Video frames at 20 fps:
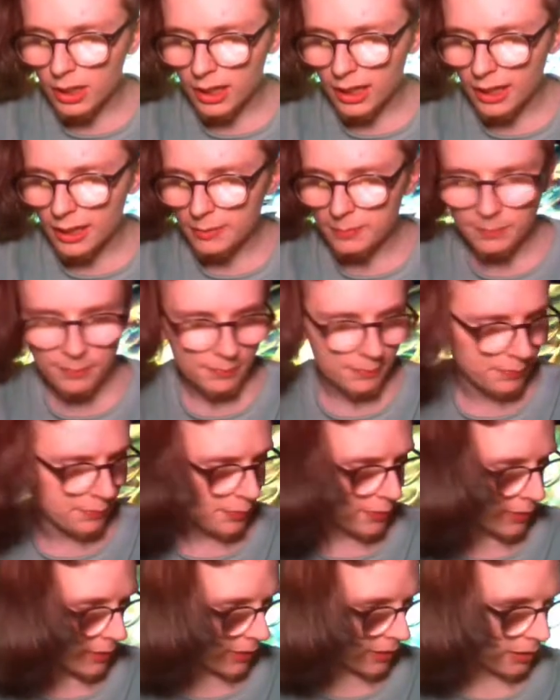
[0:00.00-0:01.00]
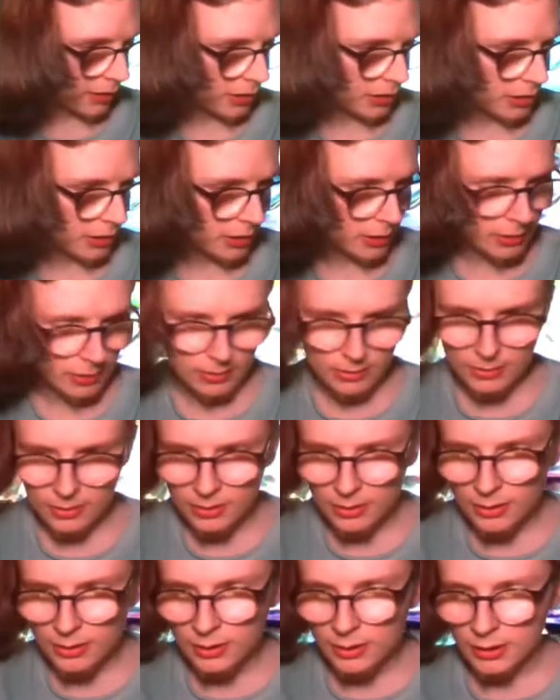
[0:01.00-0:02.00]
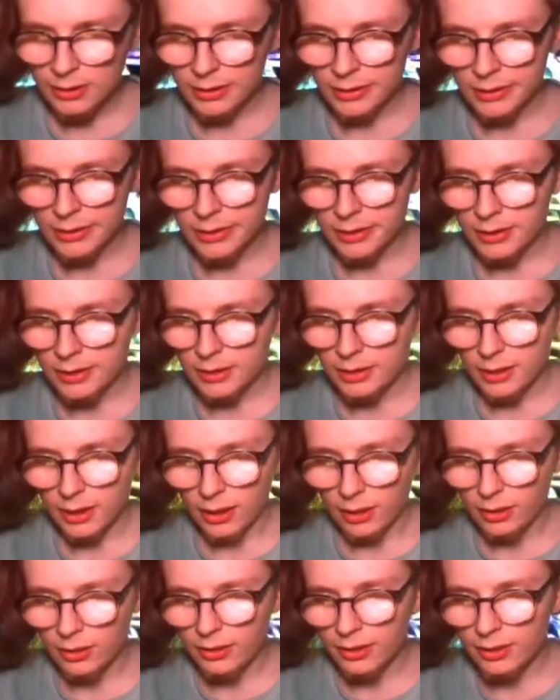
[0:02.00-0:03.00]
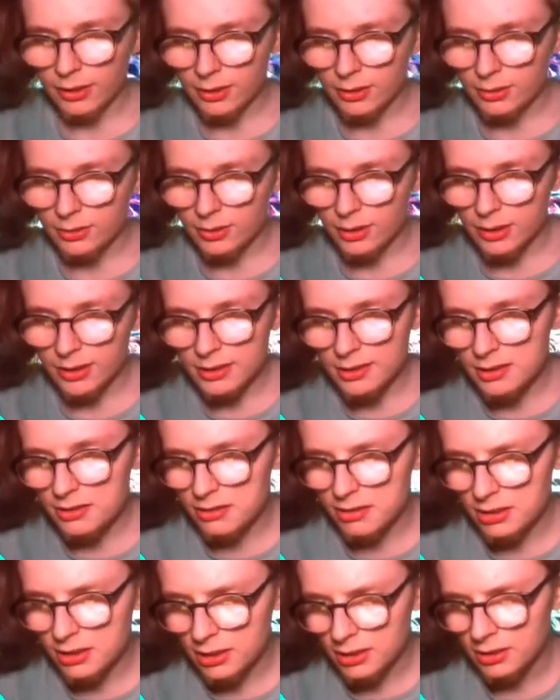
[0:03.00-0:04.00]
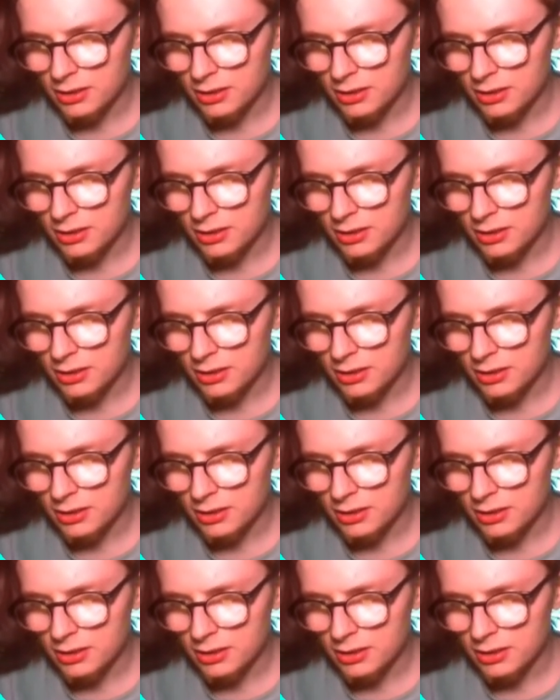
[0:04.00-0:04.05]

I pick? I already know that it's